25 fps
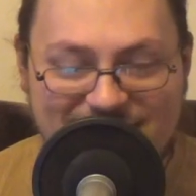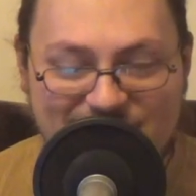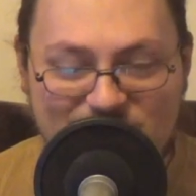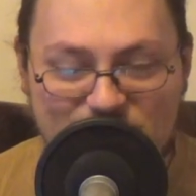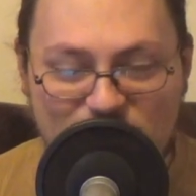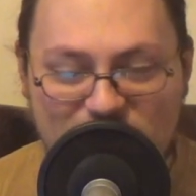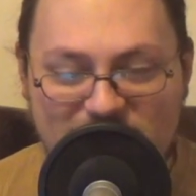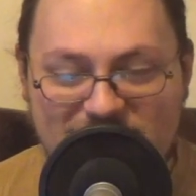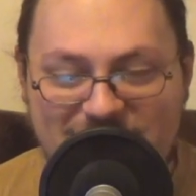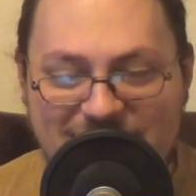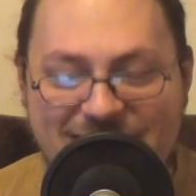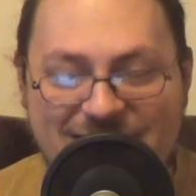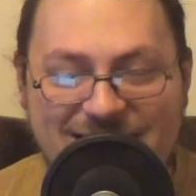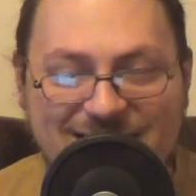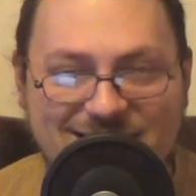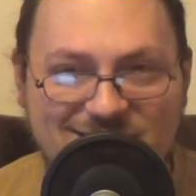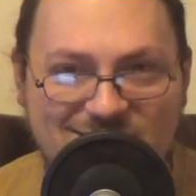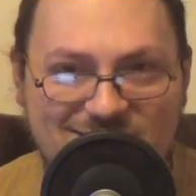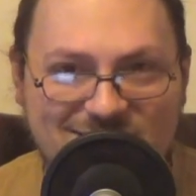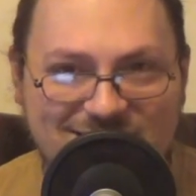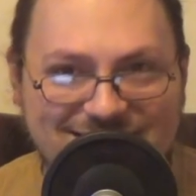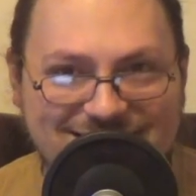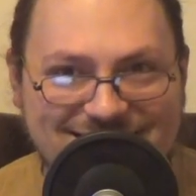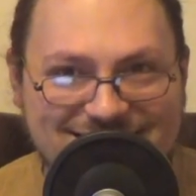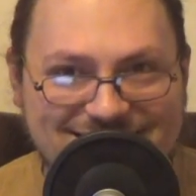
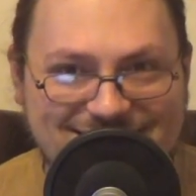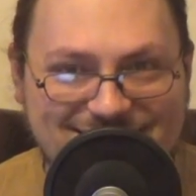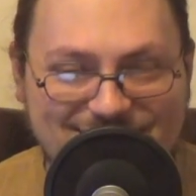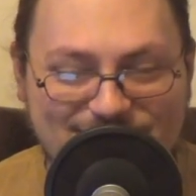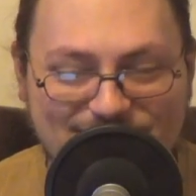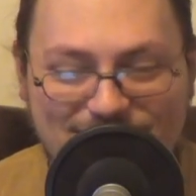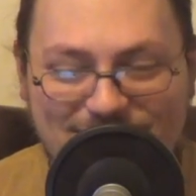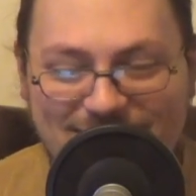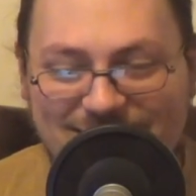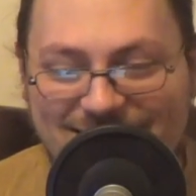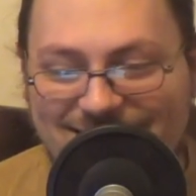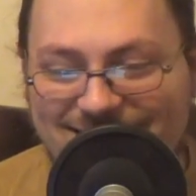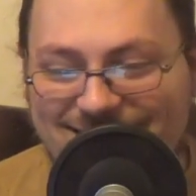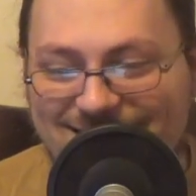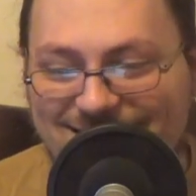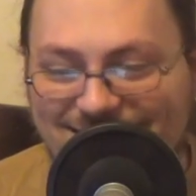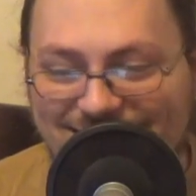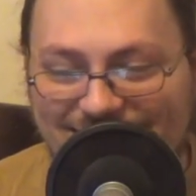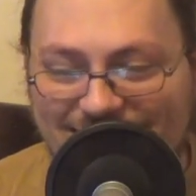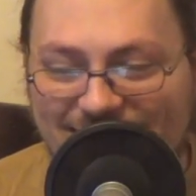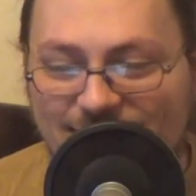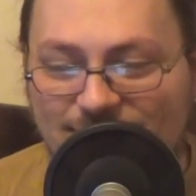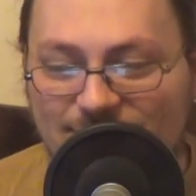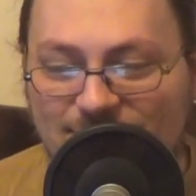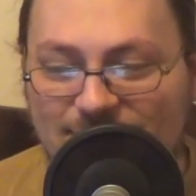reactions by the
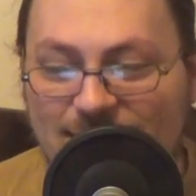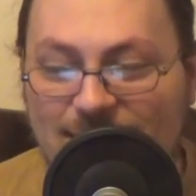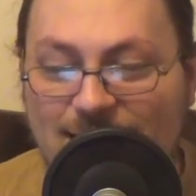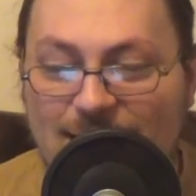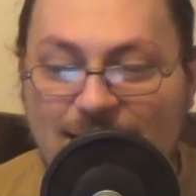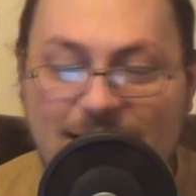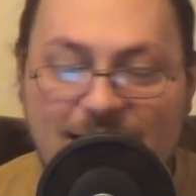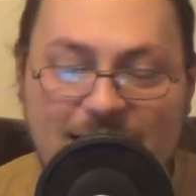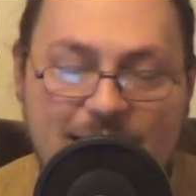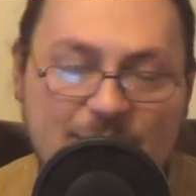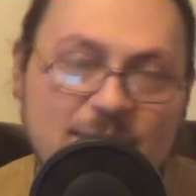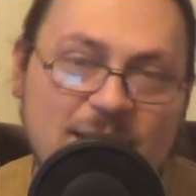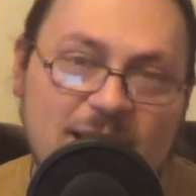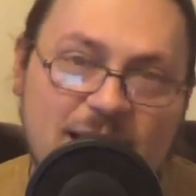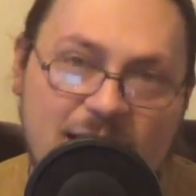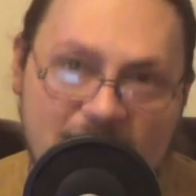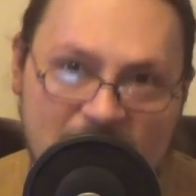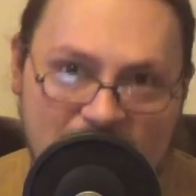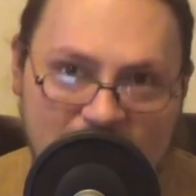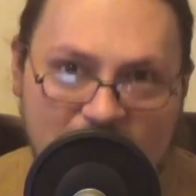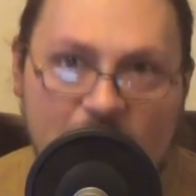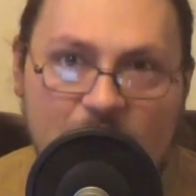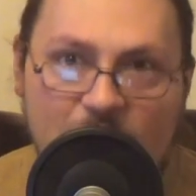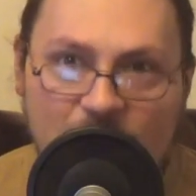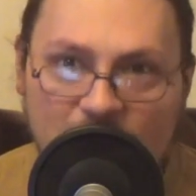left. I mean, I
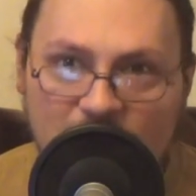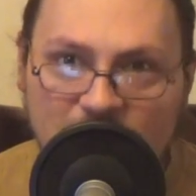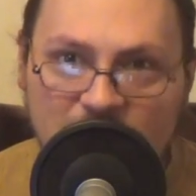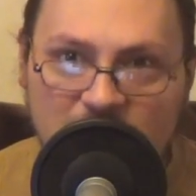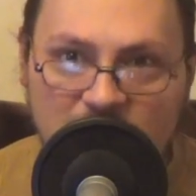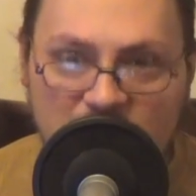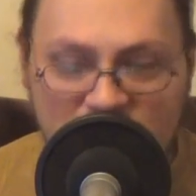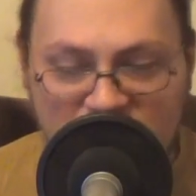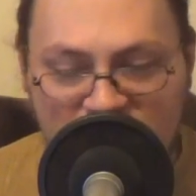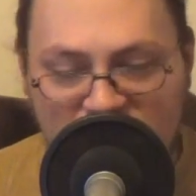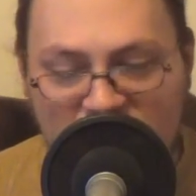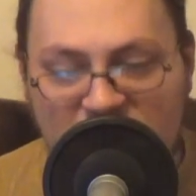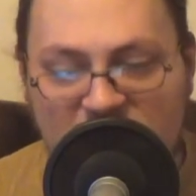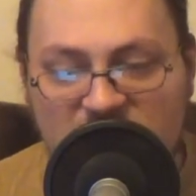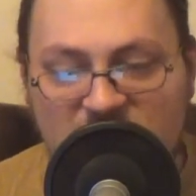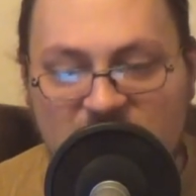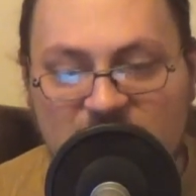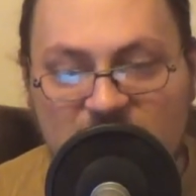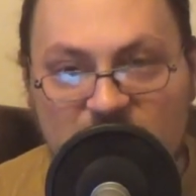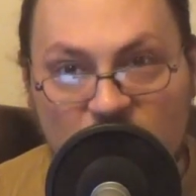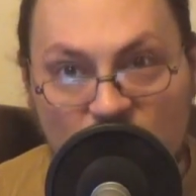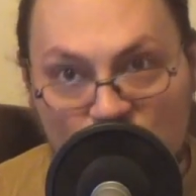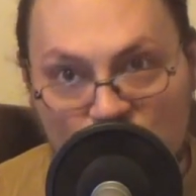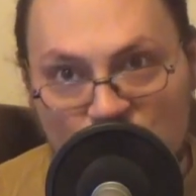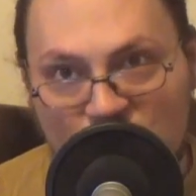can't
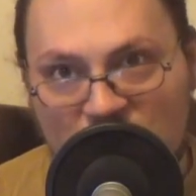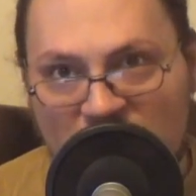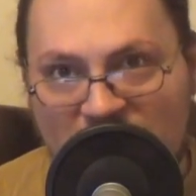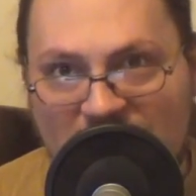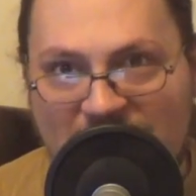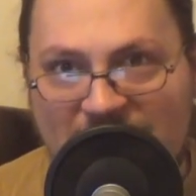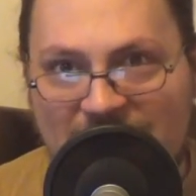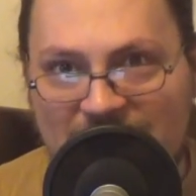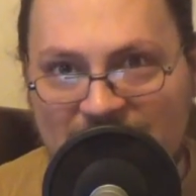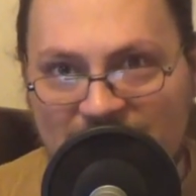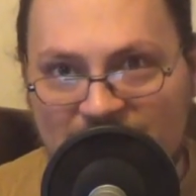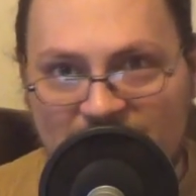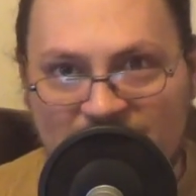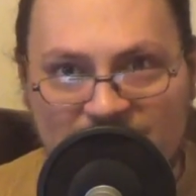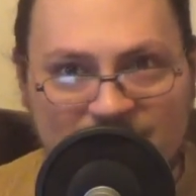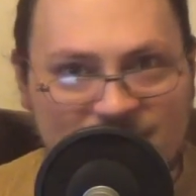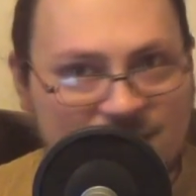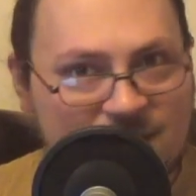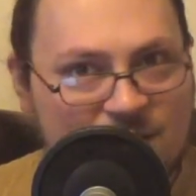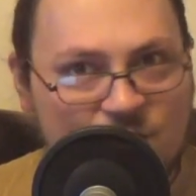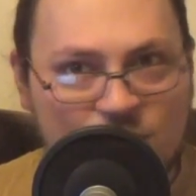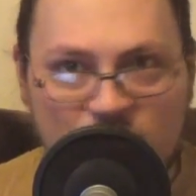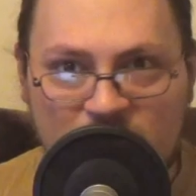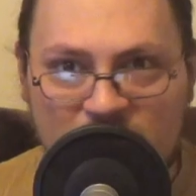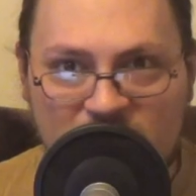miss on that.
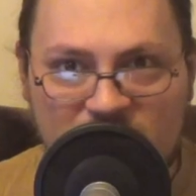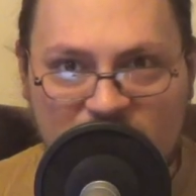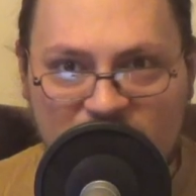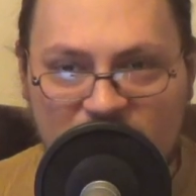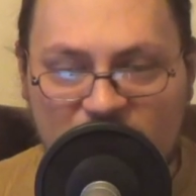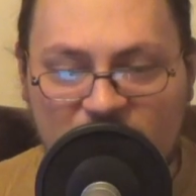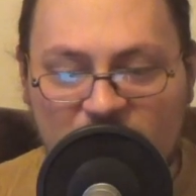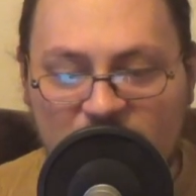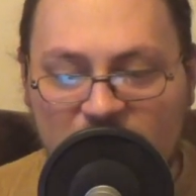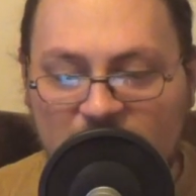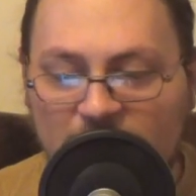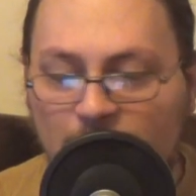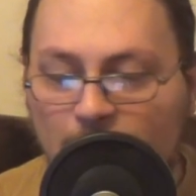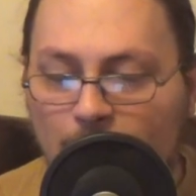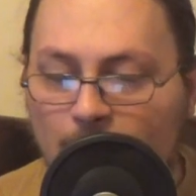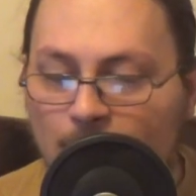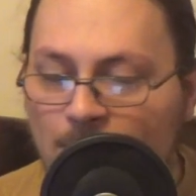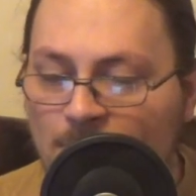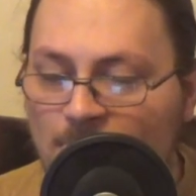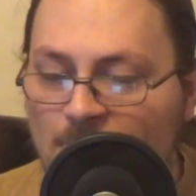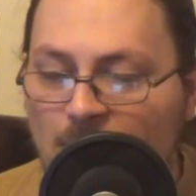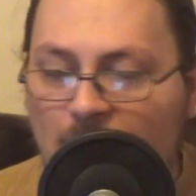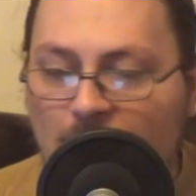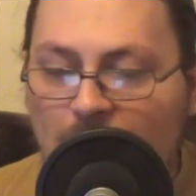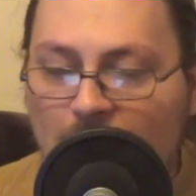That would be fun.
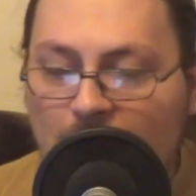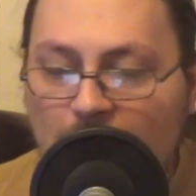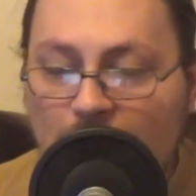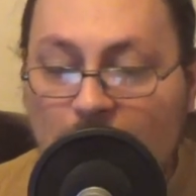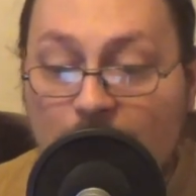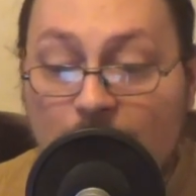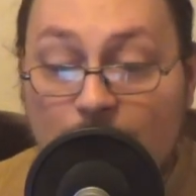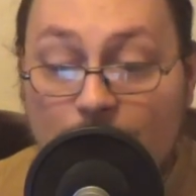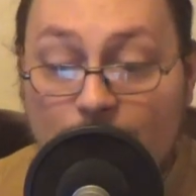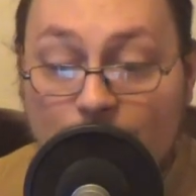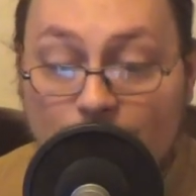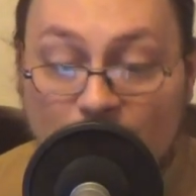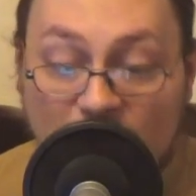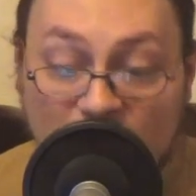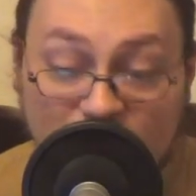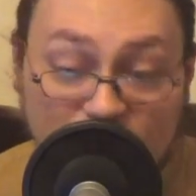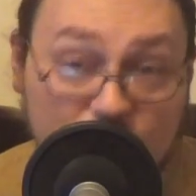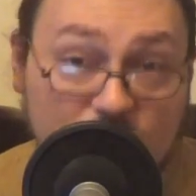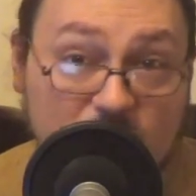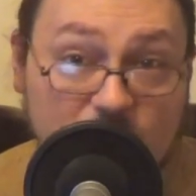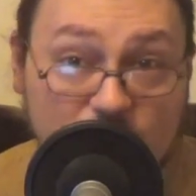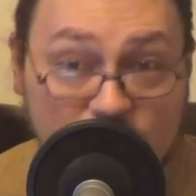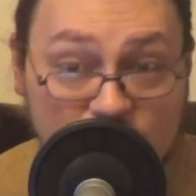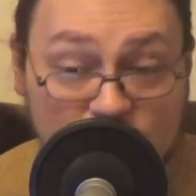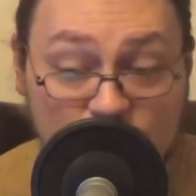But
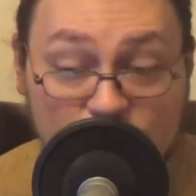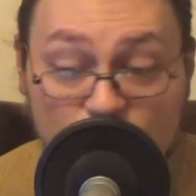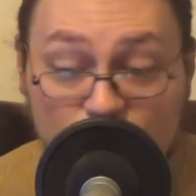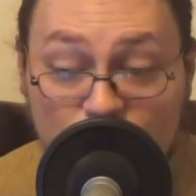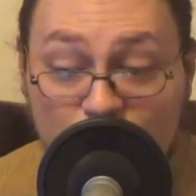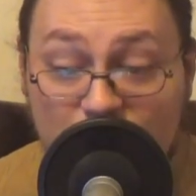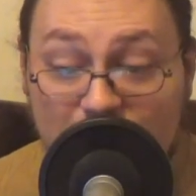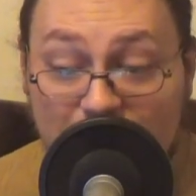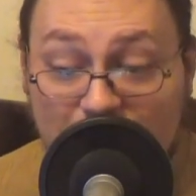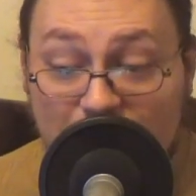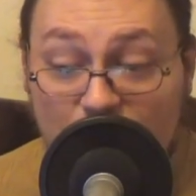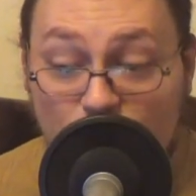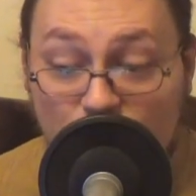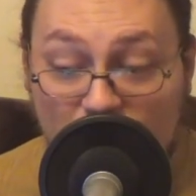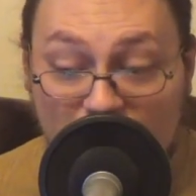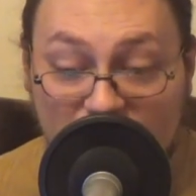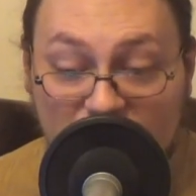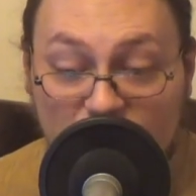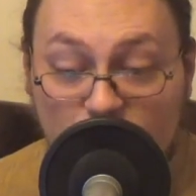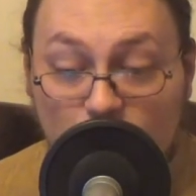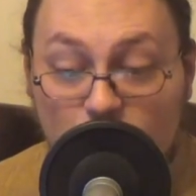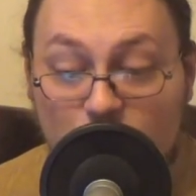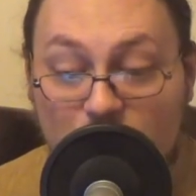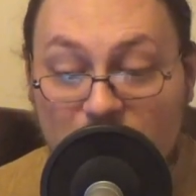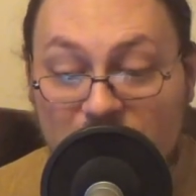for those who really
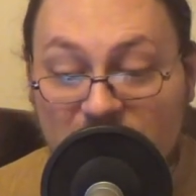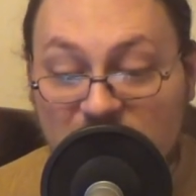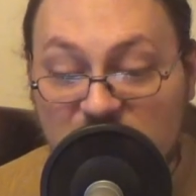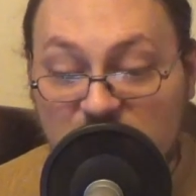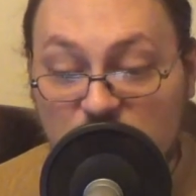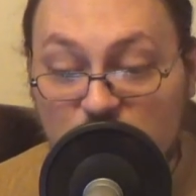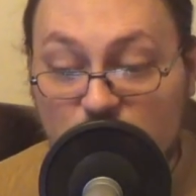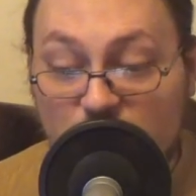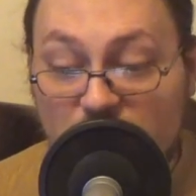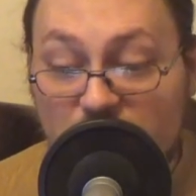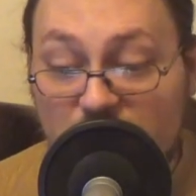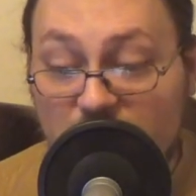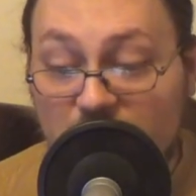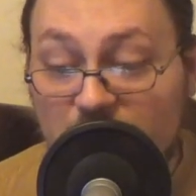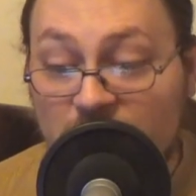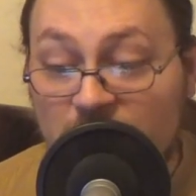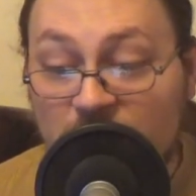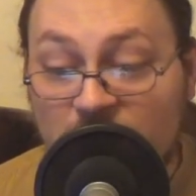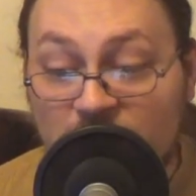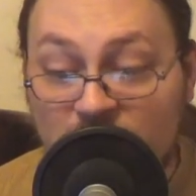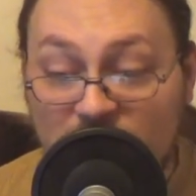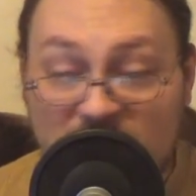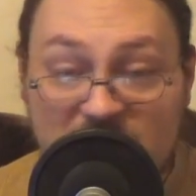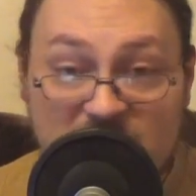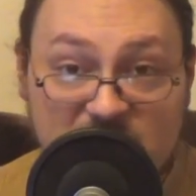want Le Pen to win,
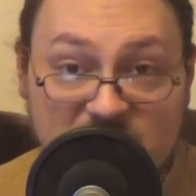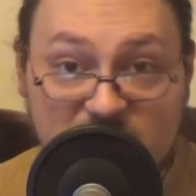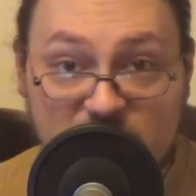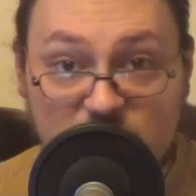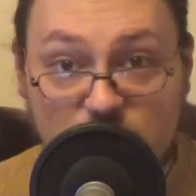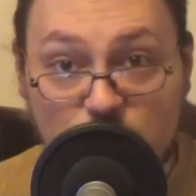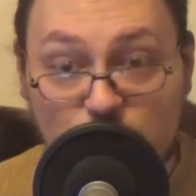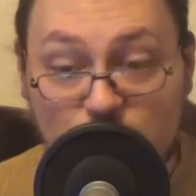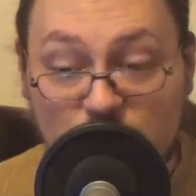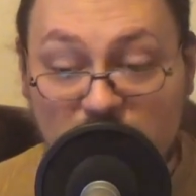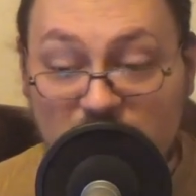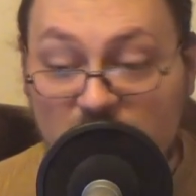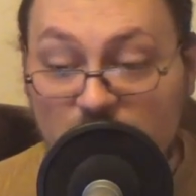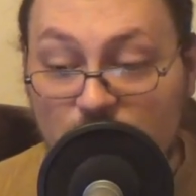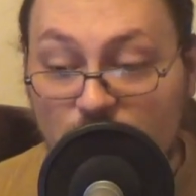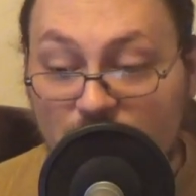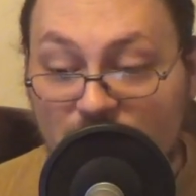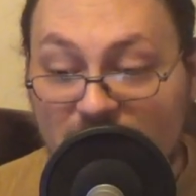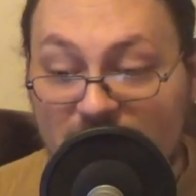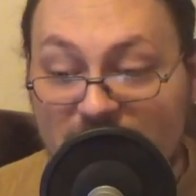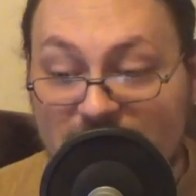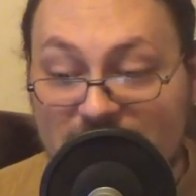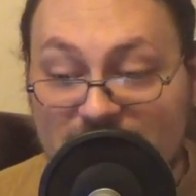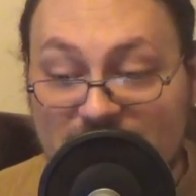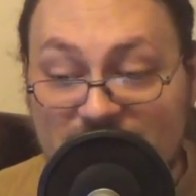please do know
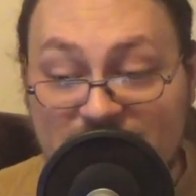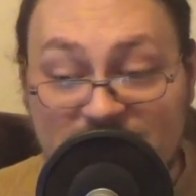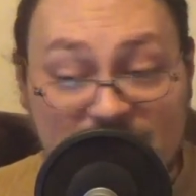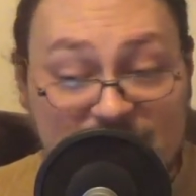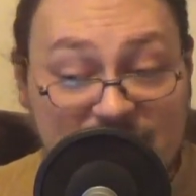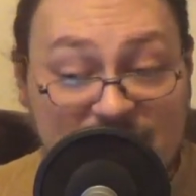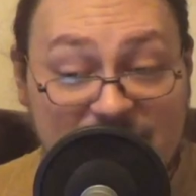this.